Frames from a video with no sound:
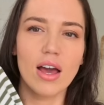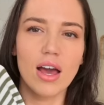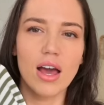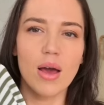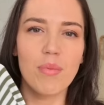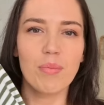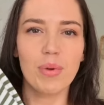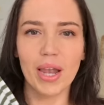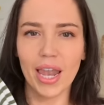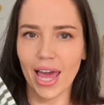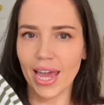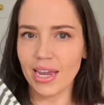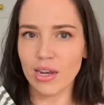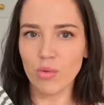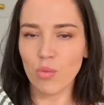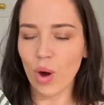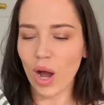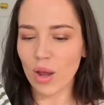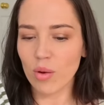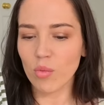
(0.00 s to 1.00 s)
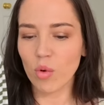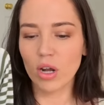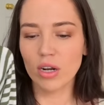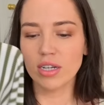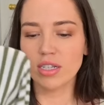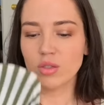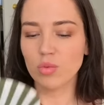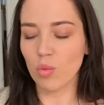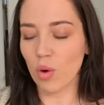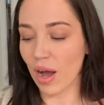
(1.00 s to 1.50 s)
a plain white one
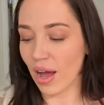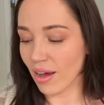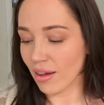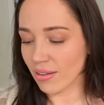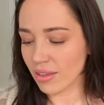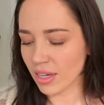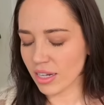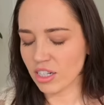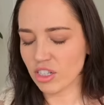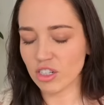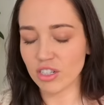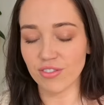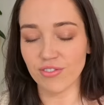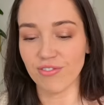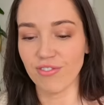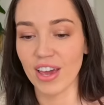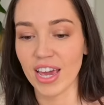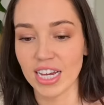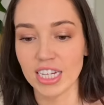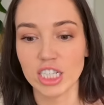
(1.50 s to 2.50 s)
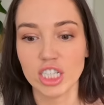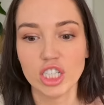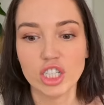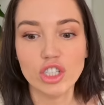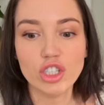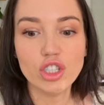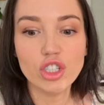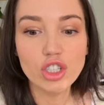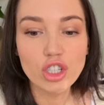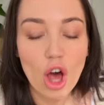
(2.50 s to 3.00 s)
as well. They just fit
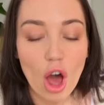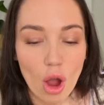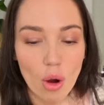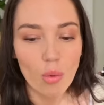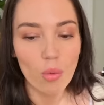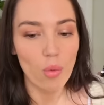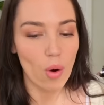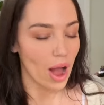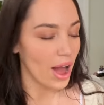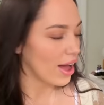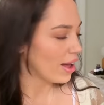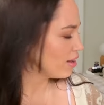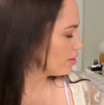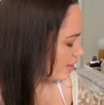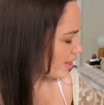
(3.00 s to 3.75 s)
so well.